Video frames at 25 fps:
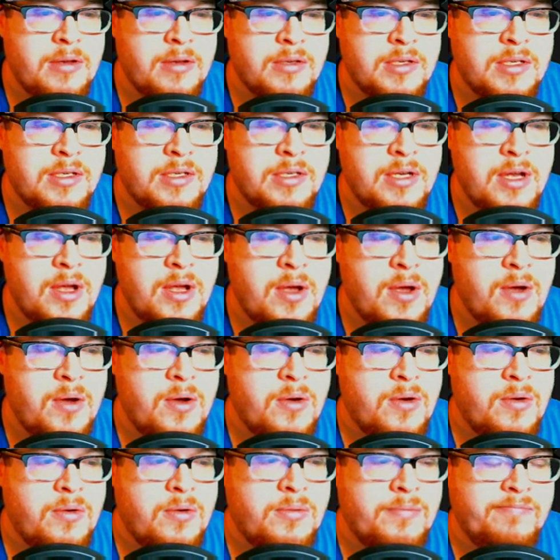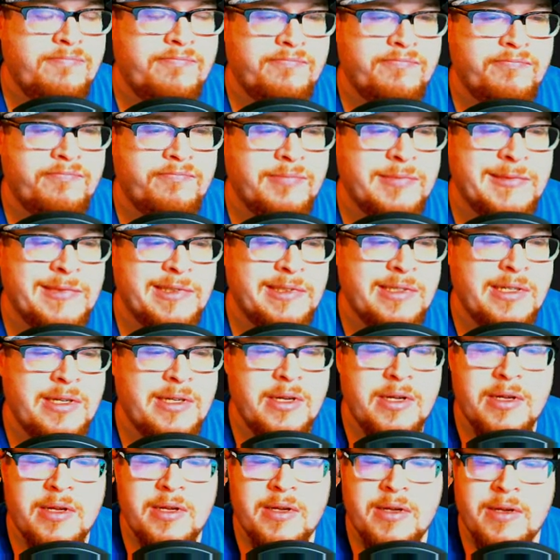so...
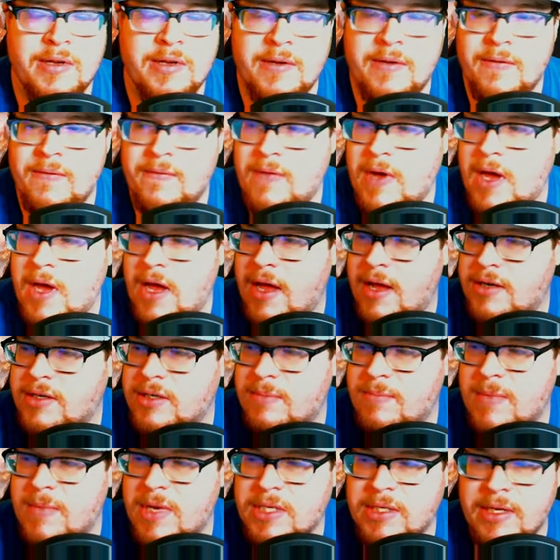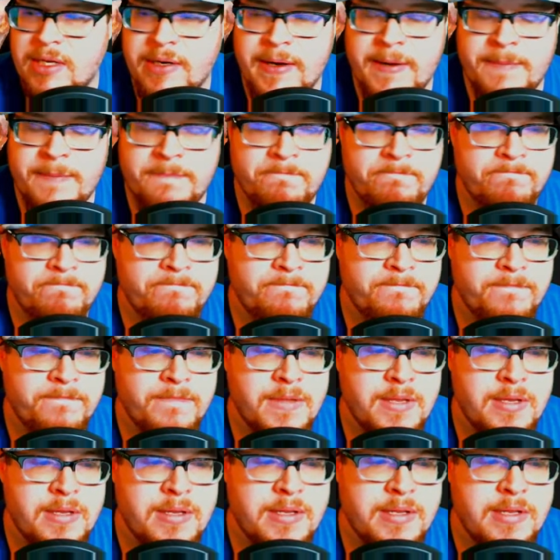Ah, did I mess that up?
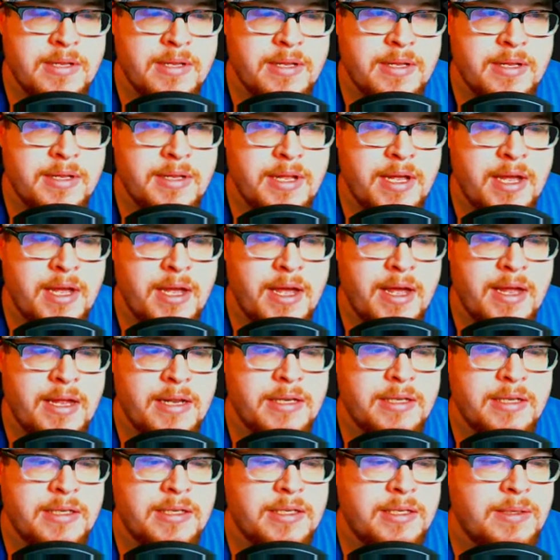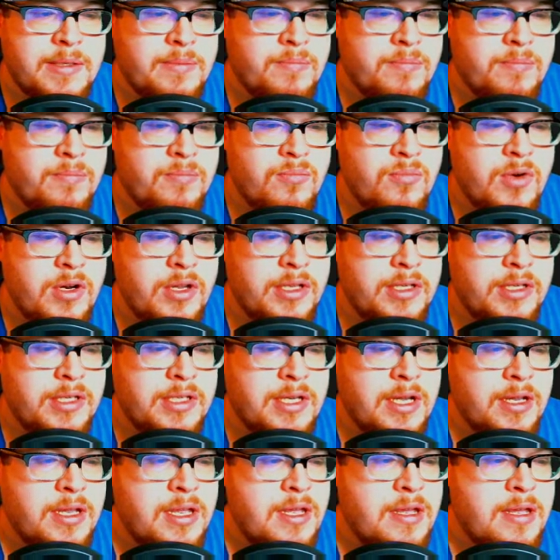Uh, that is really
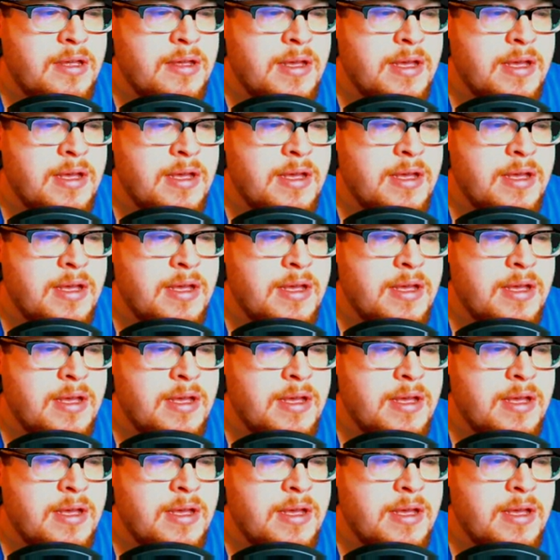sucky.